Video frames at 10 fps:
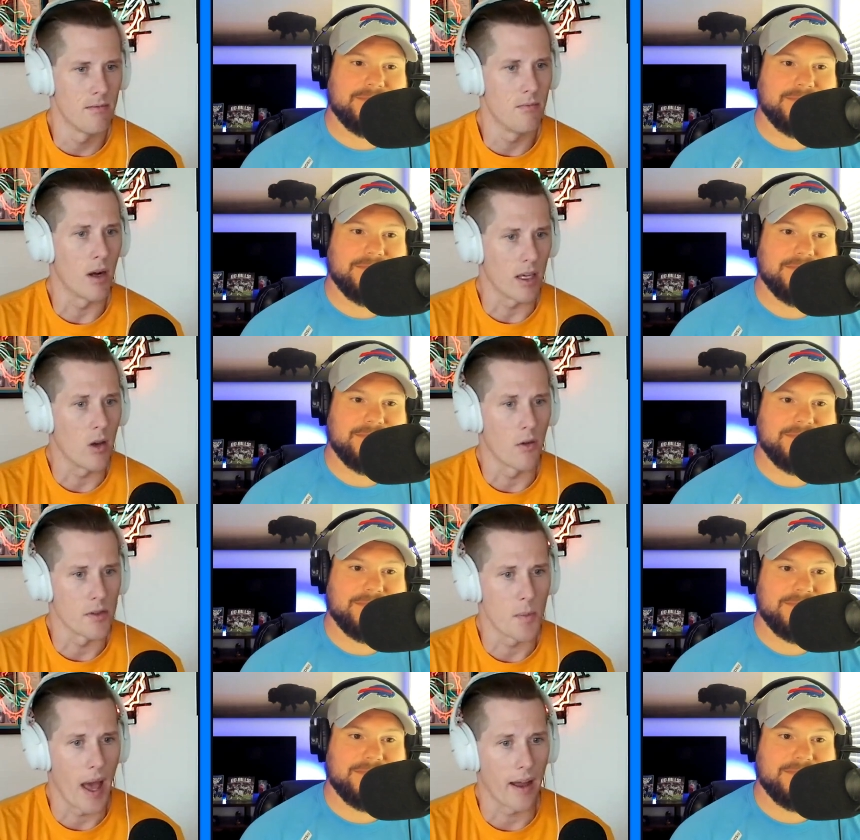Speaker 1: monkey
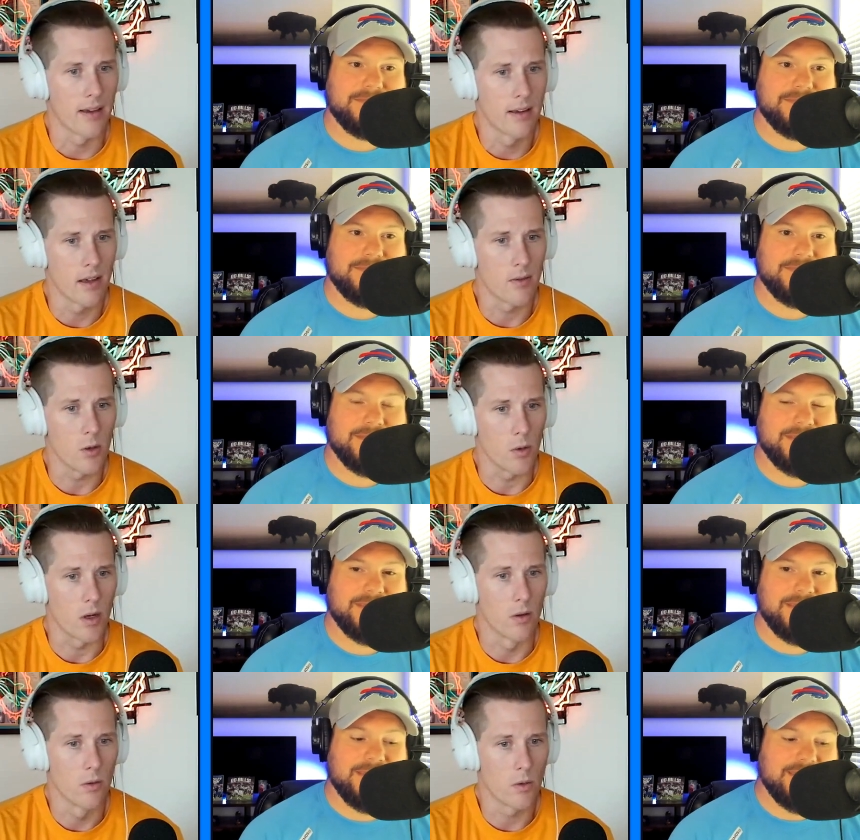off his back, if you
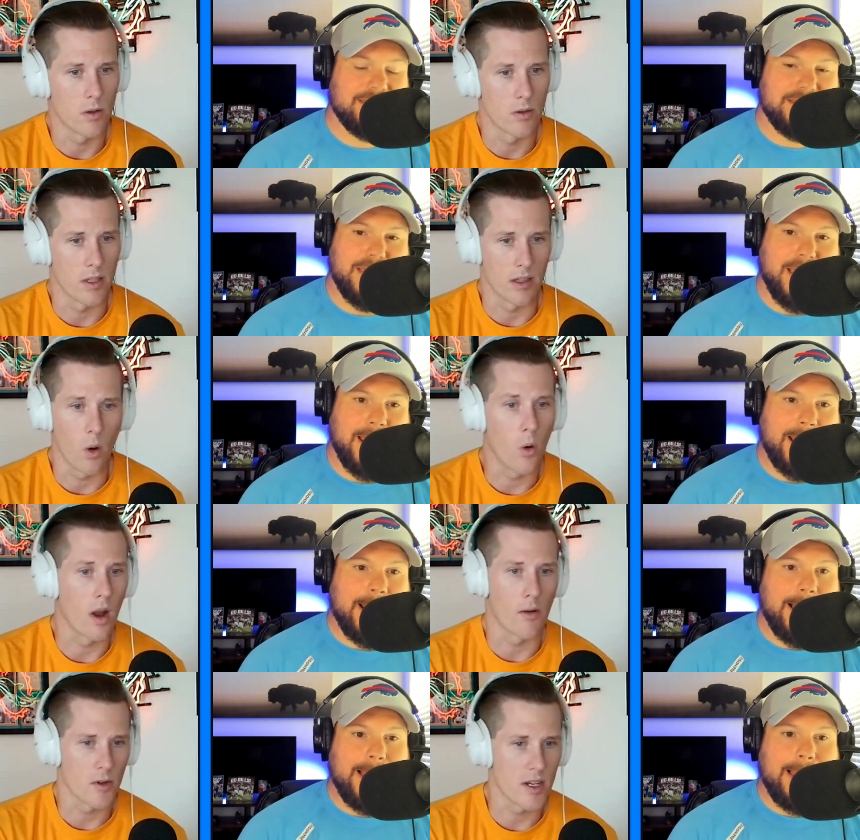will, where like the
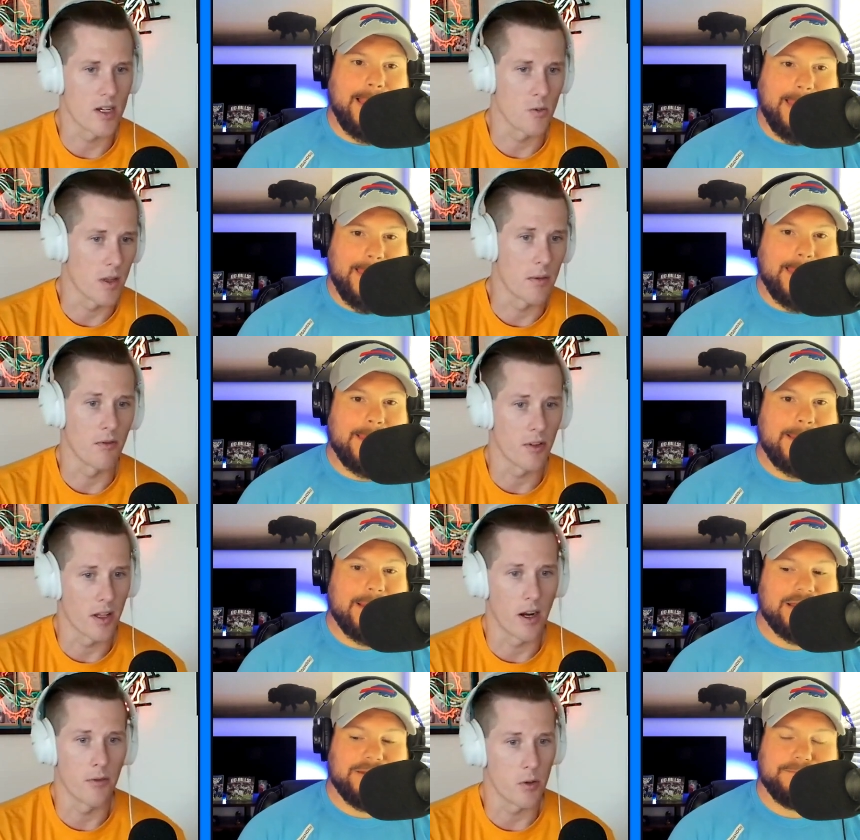whole conversation with him in
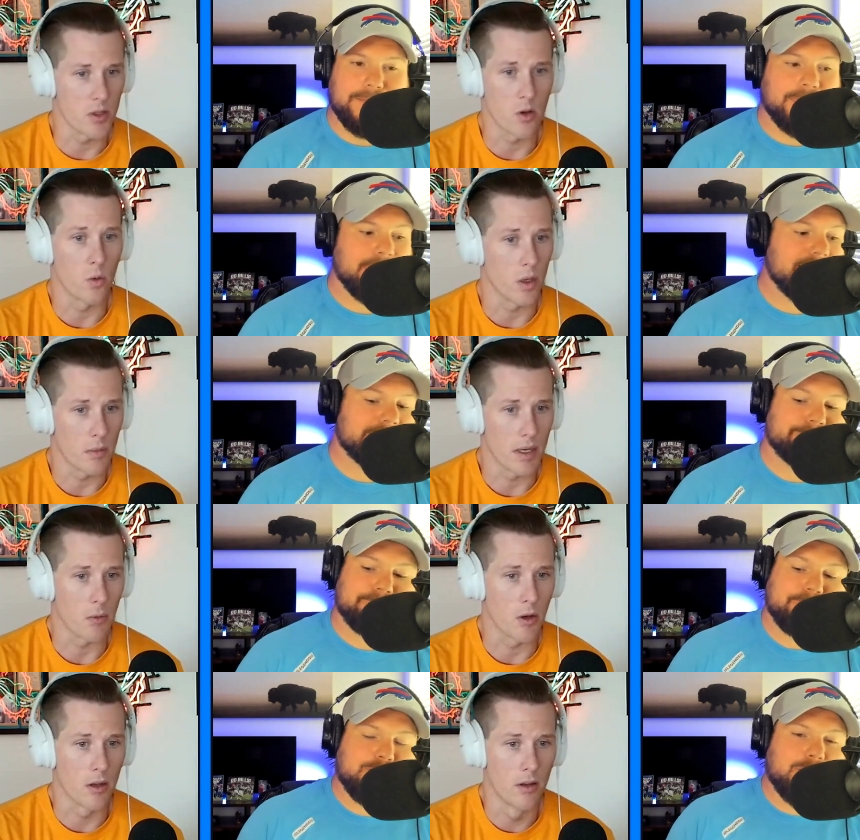Philadelphia was going to win the
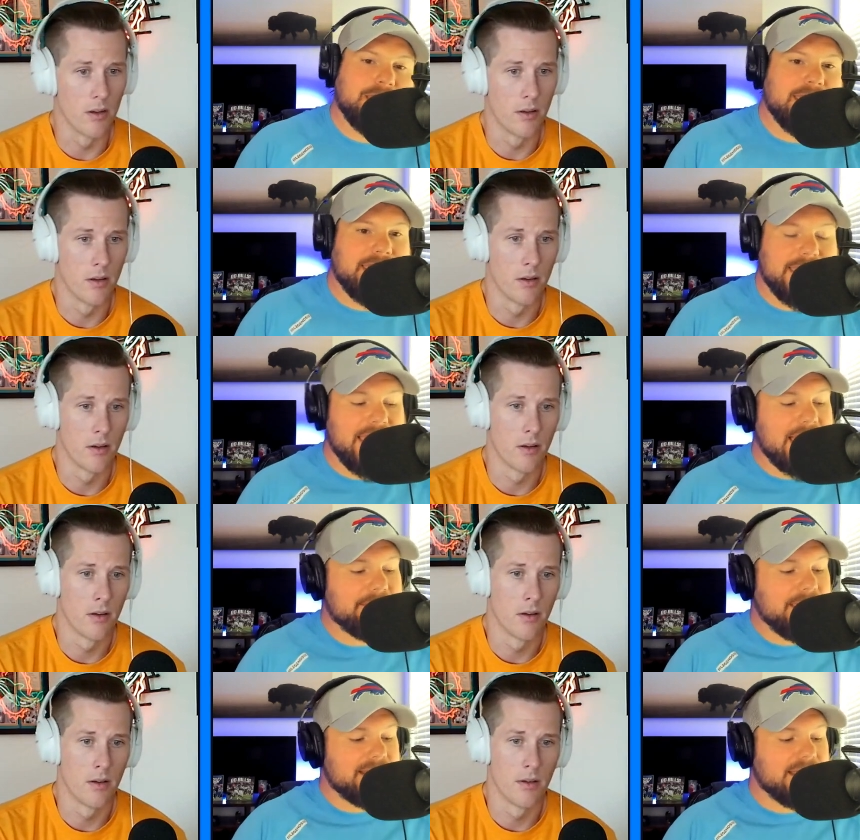big one.
Speaker 2: Yeah, I
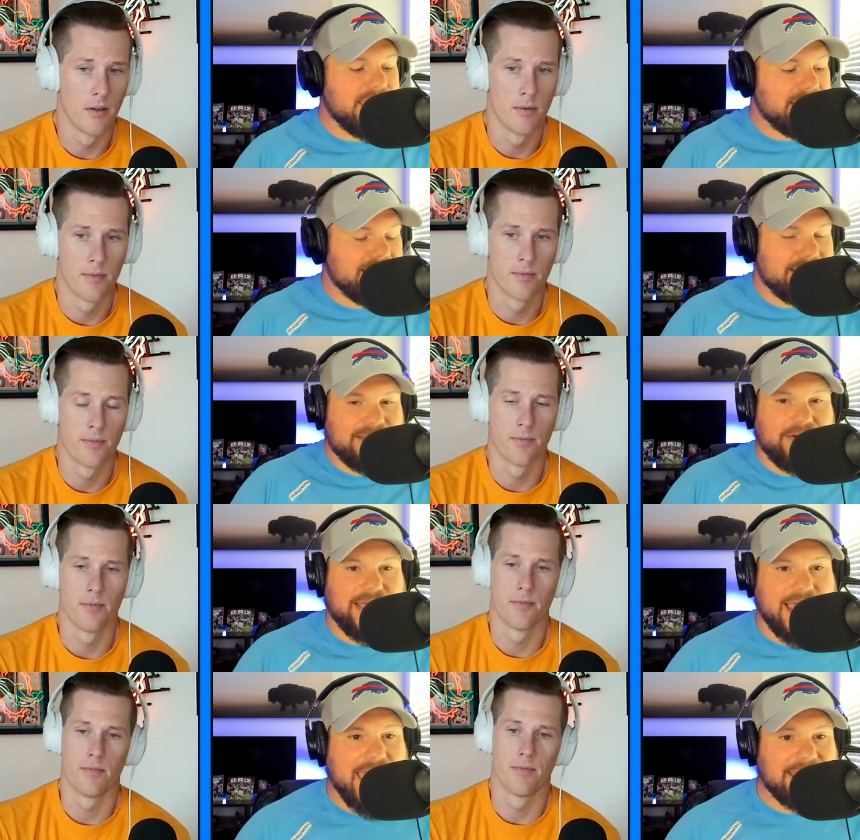mean, it,
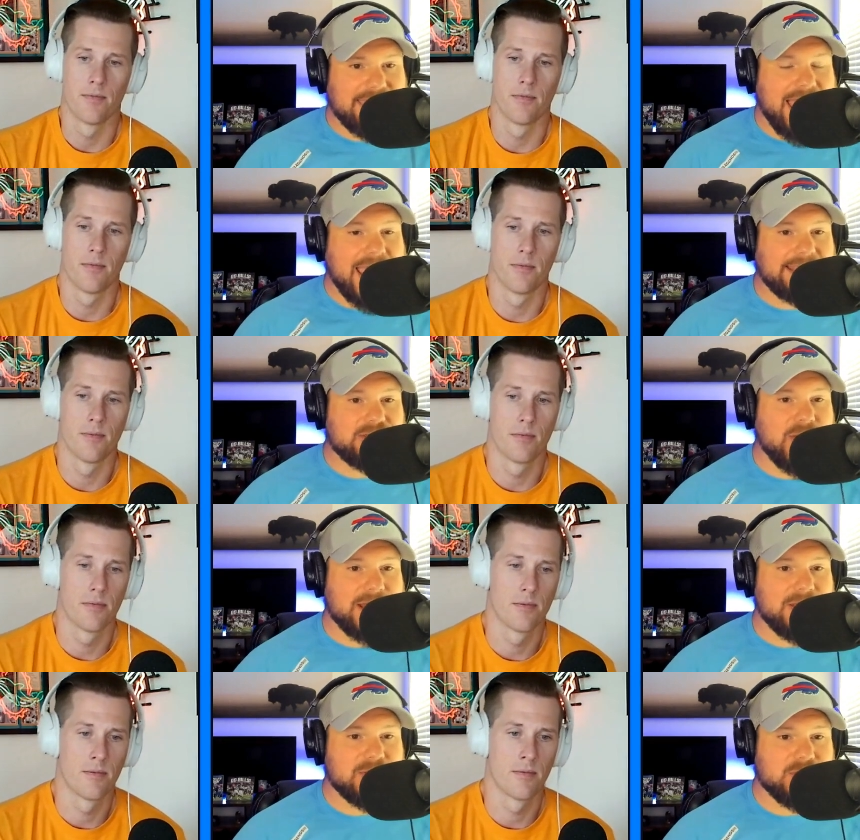like I hate I hate that you
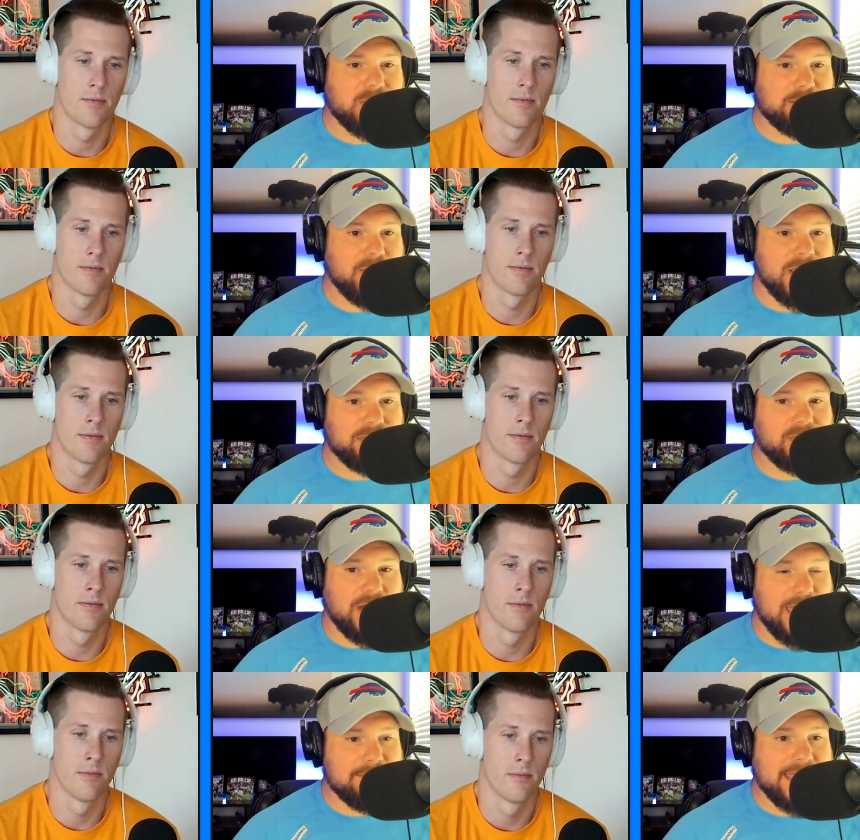had to use the word breakthrough.
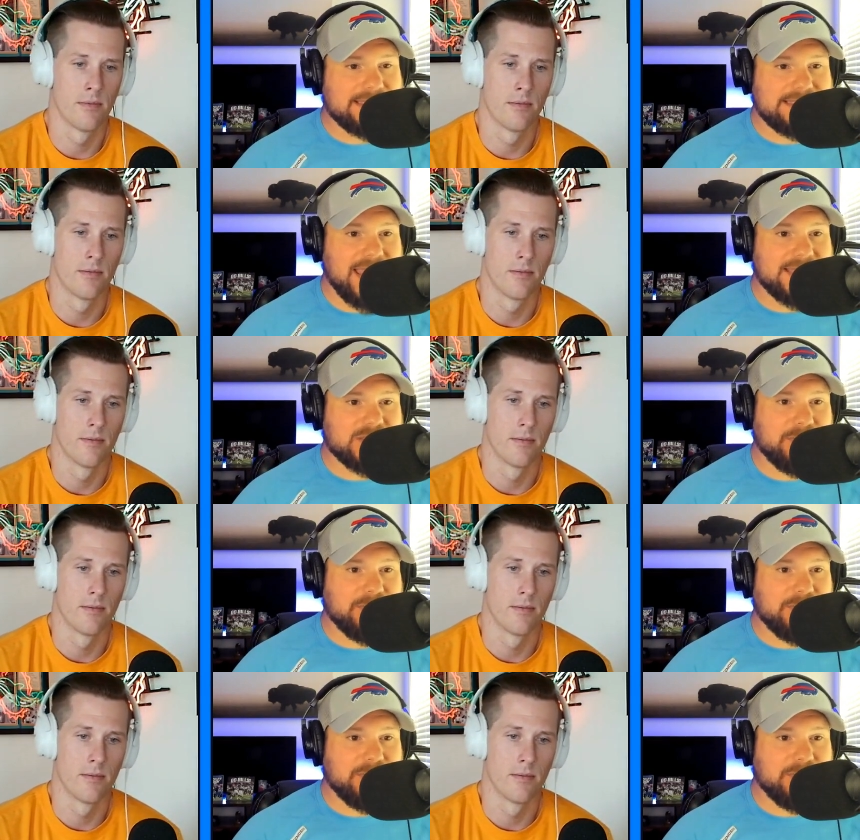I, it makes sense,